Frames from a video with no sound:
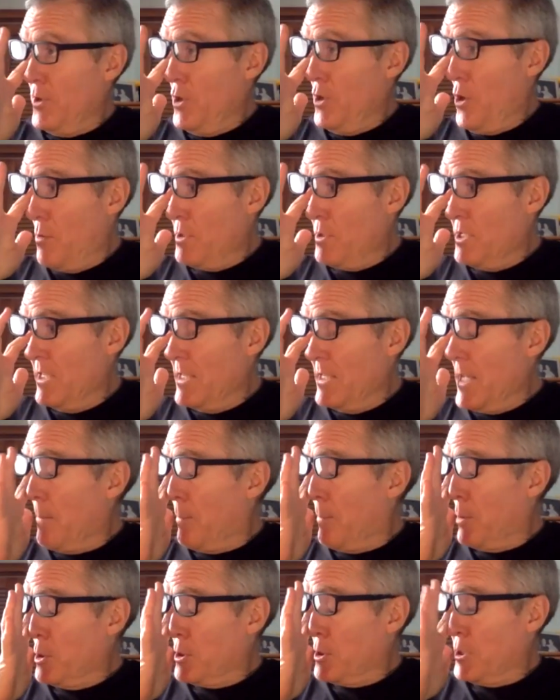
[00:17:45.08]
You always need that
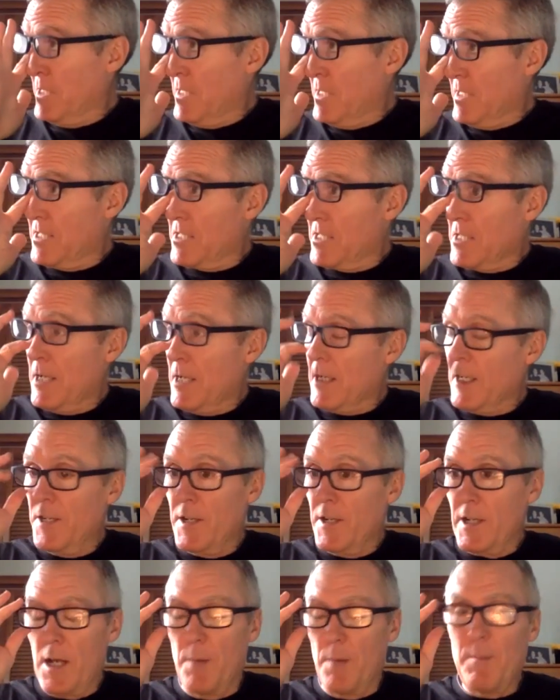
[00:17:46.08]
person that's going
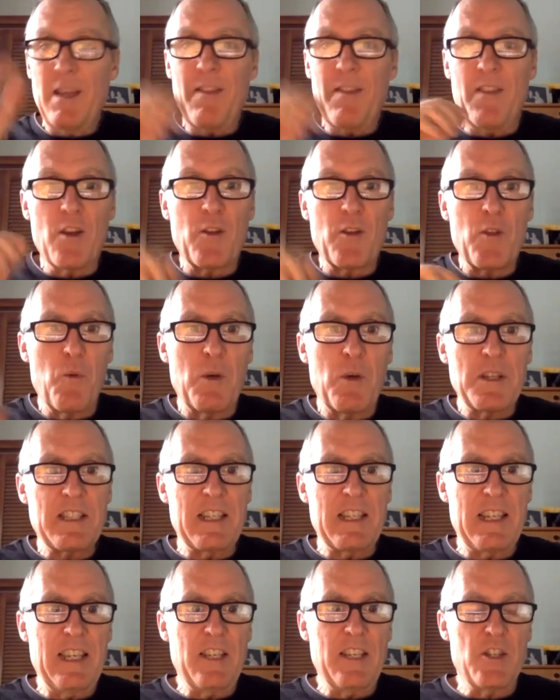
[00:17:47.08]
to come in. They're the ones
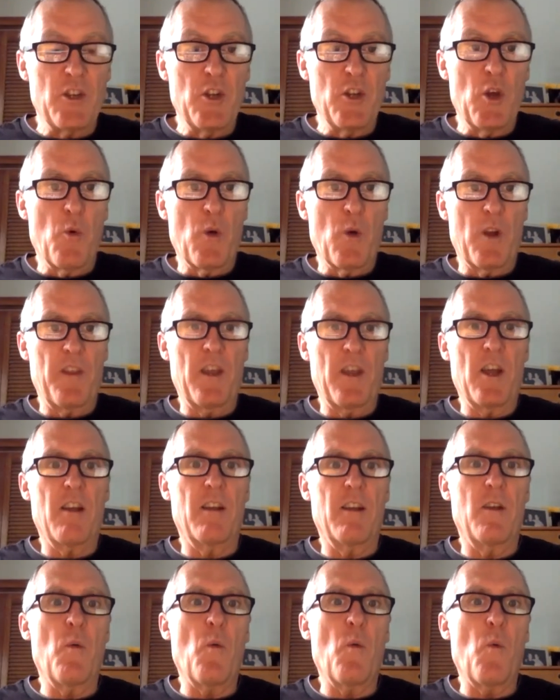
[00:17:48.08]
that need to know where they are
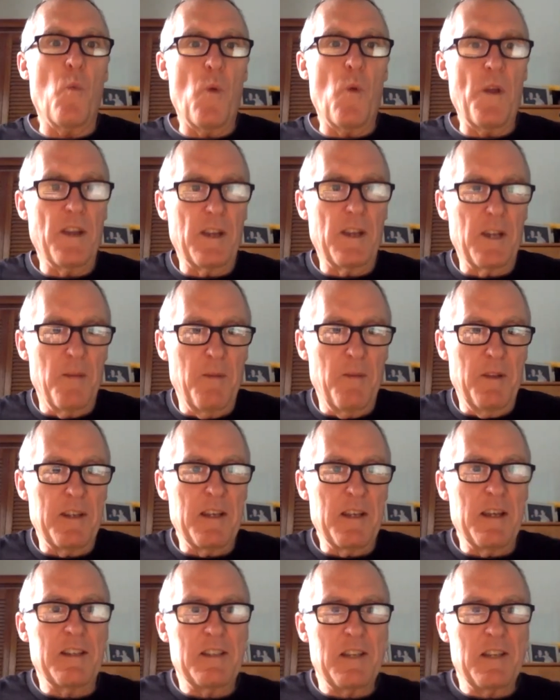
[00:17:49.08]
and when to come in to
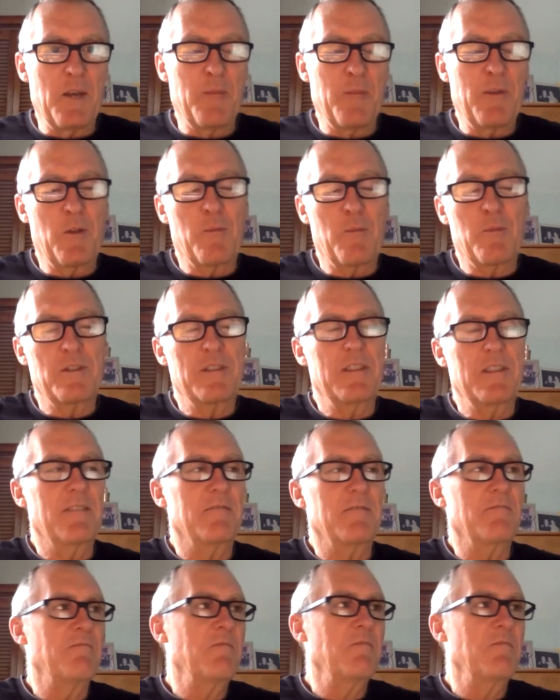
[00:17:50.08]
help the other person out.